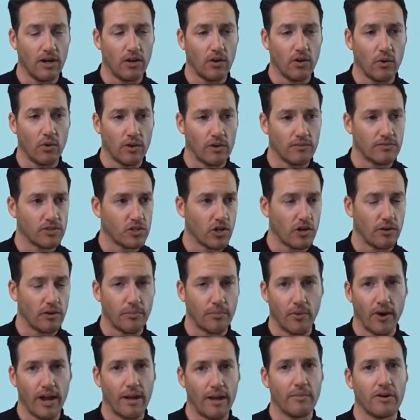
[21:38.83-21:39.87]
or certain
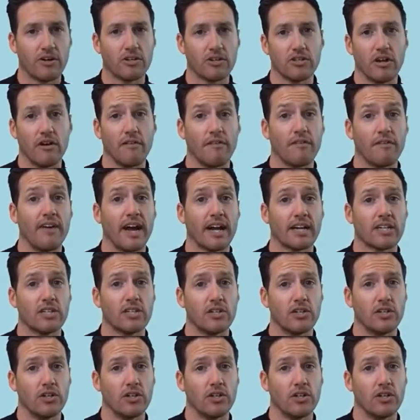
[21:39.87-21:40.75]
parameters affect